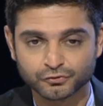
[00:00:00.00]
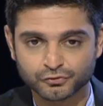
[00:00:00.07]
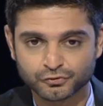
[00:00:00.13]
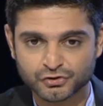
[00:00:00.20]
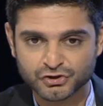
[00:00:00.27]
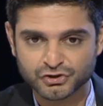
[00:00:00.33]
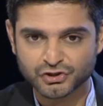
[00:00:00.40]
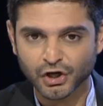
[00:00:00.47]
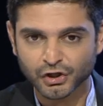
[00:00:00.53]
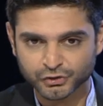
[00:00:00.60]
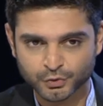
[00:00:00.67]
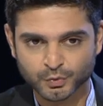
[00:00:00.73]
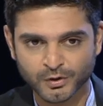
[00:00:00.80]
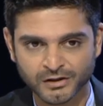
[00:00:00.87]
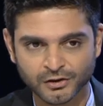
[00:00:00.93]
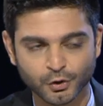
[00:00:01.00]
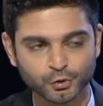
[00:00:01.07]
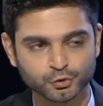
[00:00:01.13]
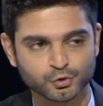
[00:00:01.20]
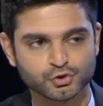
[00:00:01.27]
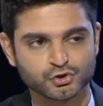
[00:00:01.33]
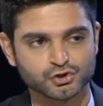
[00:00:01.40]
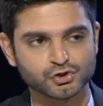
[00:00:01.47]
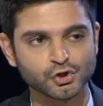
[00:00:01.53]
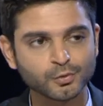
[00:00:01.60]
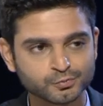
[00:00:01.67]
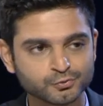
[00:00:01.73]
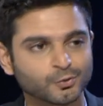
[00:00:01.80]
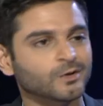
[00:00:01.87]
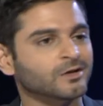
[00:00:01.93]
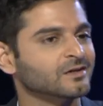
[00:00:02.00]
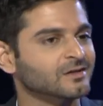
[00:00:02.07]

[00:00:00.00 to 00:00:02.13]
start doing or to stop doing?